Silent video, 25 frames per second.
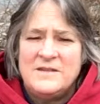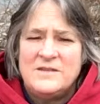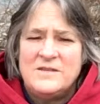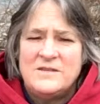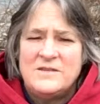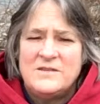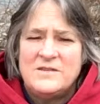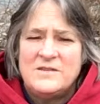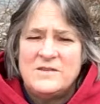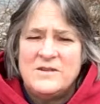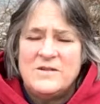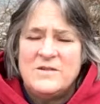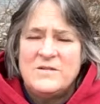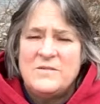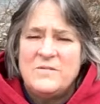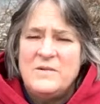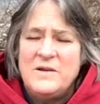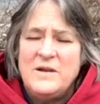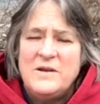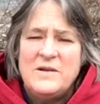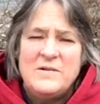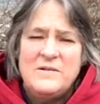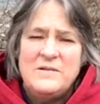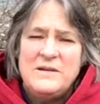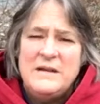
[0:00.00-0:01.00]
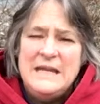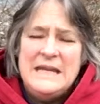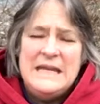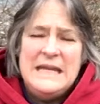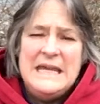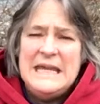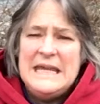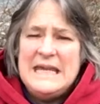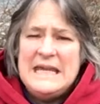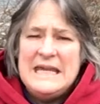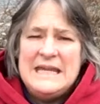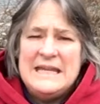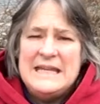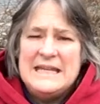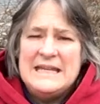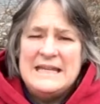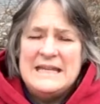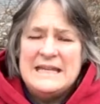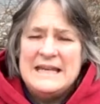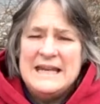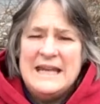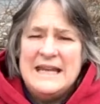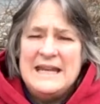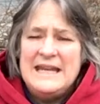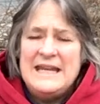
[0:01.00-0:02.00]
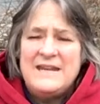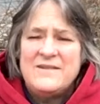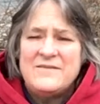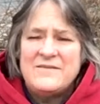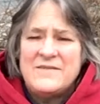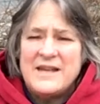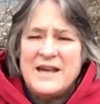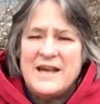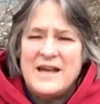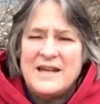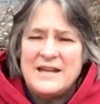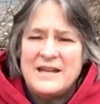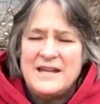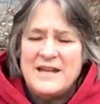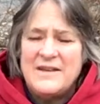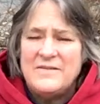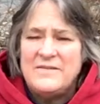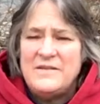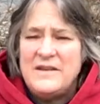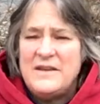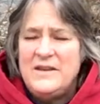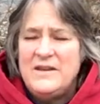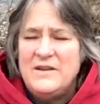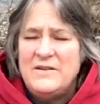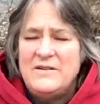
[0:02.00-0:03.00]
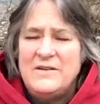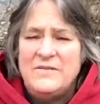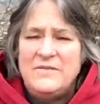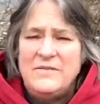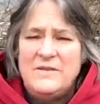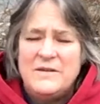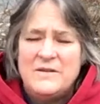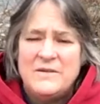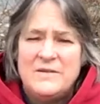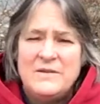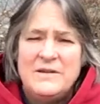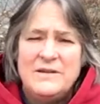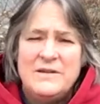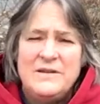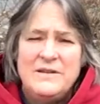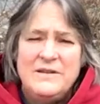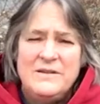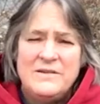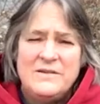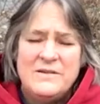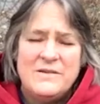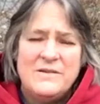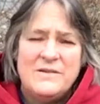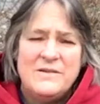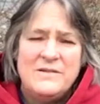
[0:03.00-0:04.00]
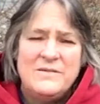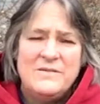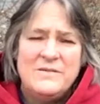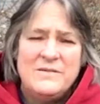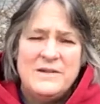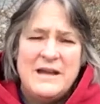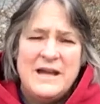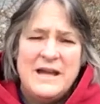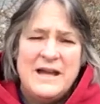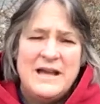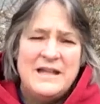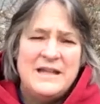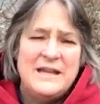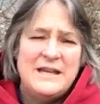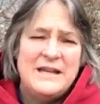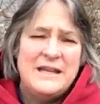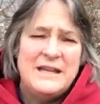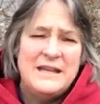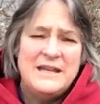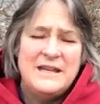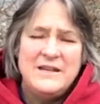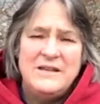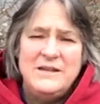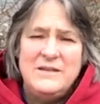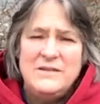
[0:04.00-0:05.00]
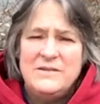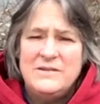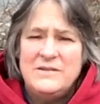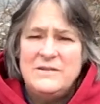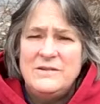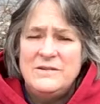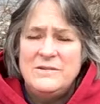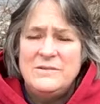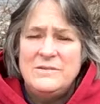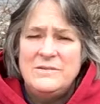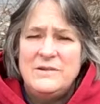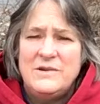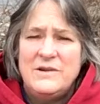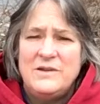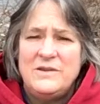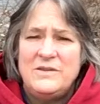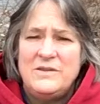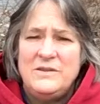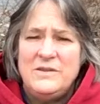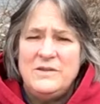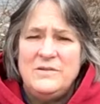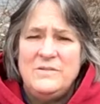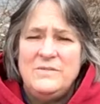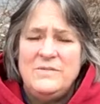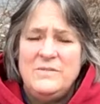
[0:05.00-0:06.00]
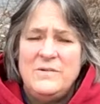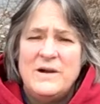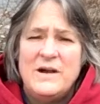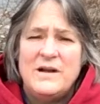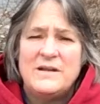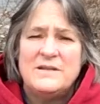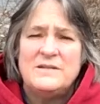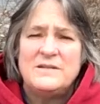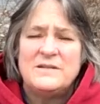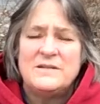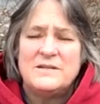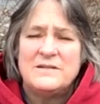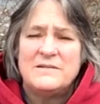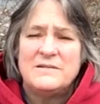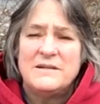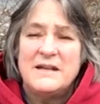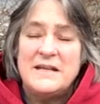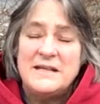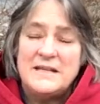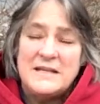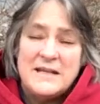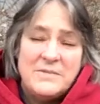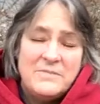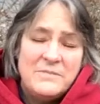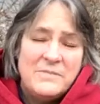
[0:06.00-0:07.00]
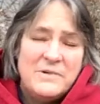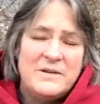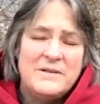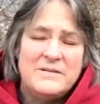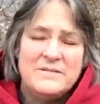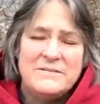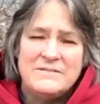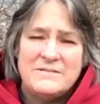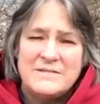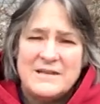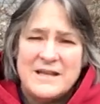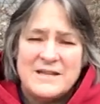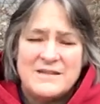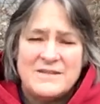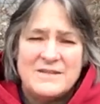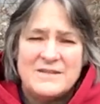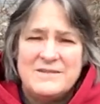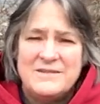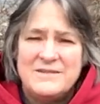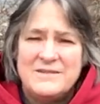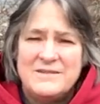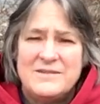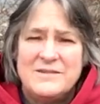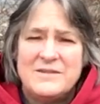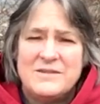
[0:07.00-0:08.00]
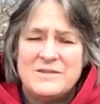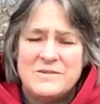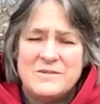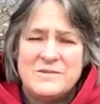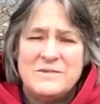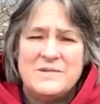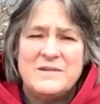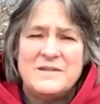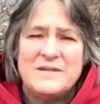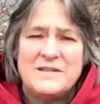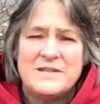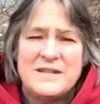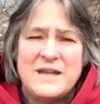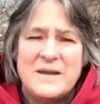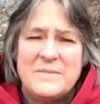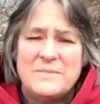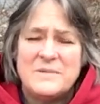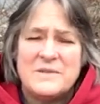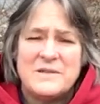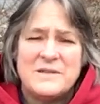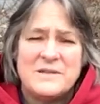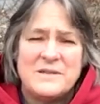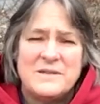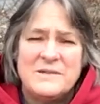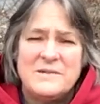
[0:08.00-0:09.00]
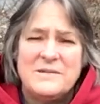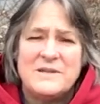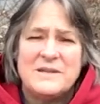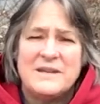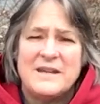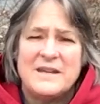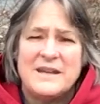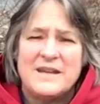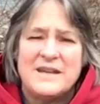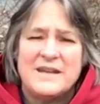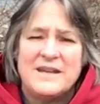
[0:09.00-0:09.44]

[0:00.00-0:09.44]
So we don't need any of that. If you're in your own reality, in your new earth, you want to create that, well, that's your choice, absolutely.